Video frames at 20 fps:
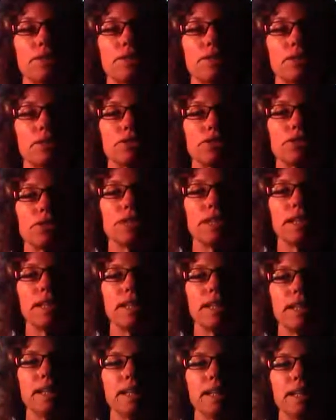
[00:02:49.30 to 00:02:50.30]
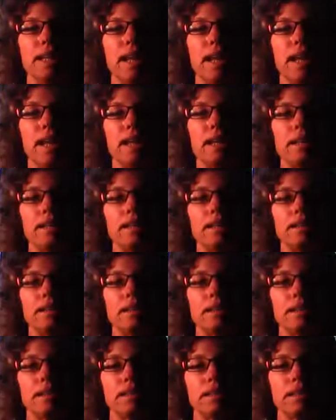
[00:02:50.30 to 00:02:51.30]
research. And
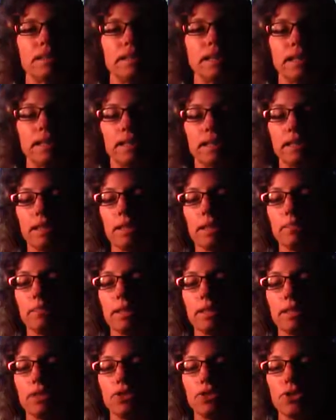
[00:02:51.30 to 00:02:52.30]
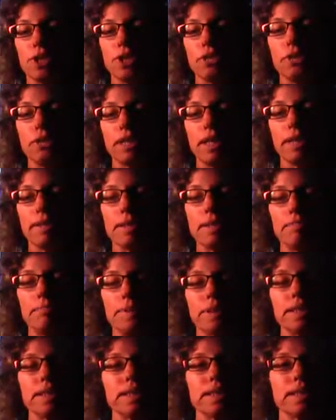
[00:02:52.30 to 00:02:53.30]
the thing that it can limit is
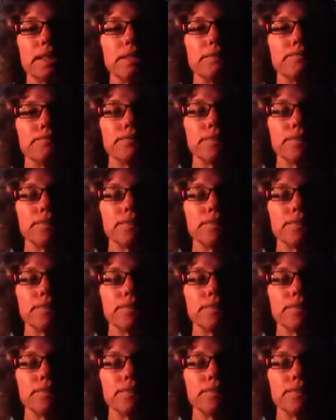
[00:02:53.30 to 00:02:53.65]
generalizability.